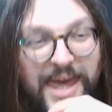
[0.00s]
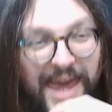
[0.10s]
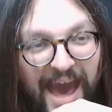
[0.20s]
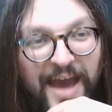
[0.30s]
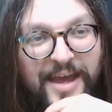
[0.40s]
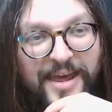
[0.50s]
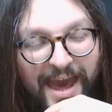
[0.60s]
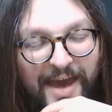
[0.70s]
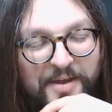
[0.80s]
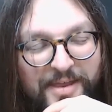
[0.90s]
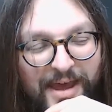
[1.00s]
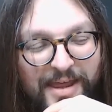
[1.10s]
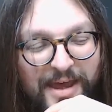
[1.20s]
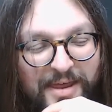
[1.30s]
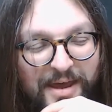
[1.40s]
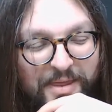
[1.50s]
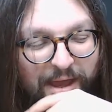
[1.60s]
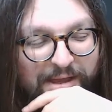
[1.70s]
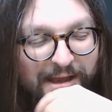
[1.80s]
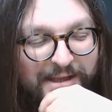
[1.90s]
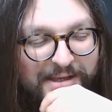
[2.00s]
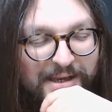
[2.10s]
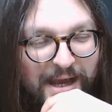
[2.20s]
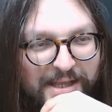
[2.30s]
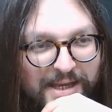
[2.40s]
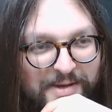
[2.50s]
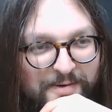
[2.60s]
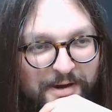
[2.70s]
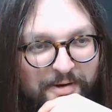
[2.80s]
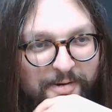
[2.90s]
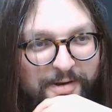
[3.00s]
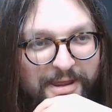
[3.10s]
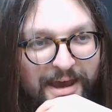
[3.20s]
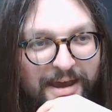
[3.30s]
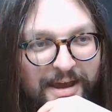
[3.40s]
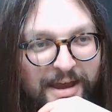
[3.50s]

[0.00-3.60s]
Yeah. That I tend to agree with that.